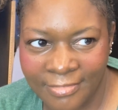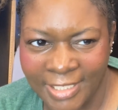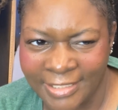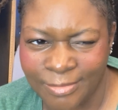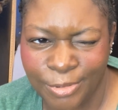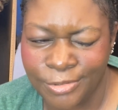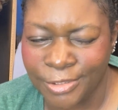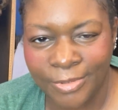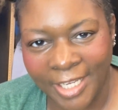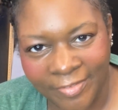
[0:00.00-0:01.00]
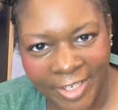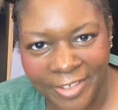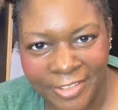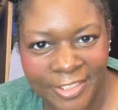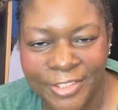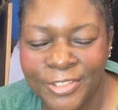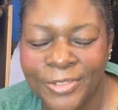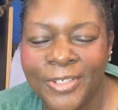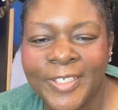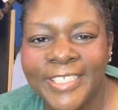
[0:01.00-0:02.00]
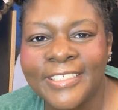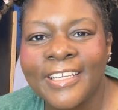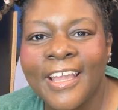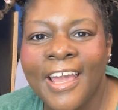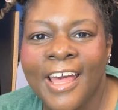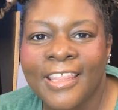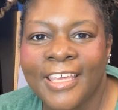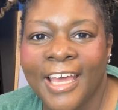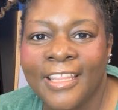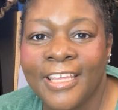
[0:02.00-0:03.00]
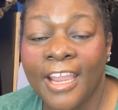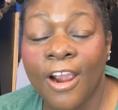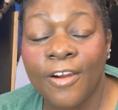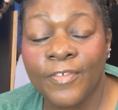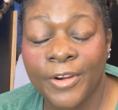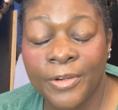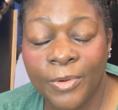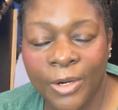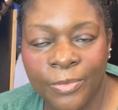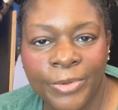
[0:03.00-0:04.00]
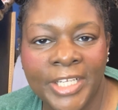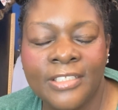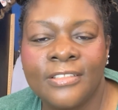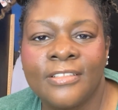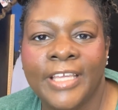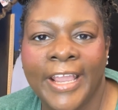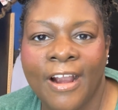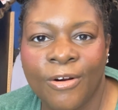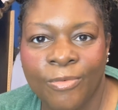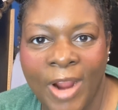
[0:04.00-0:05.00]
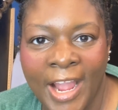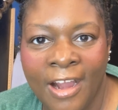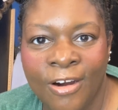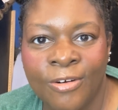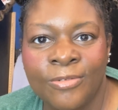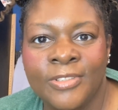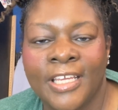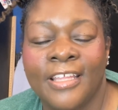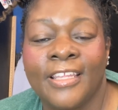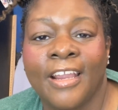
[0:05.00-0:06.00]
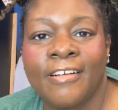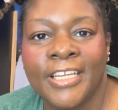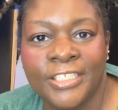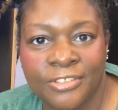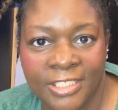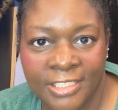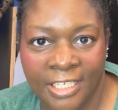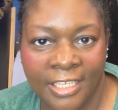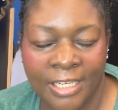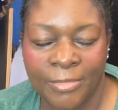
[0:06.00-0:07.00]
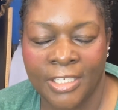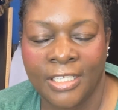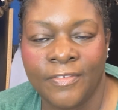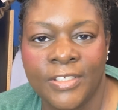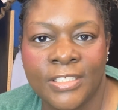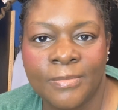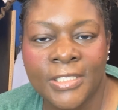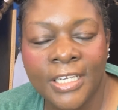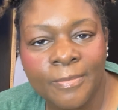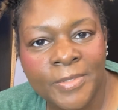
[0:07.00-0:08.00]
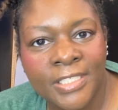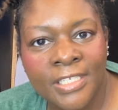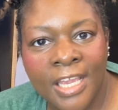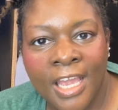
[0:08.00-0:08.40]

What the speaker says: I suppose you would have characters in your stories, that they are very well written, they are round, and they are interesting. And I'm going to give you some tips.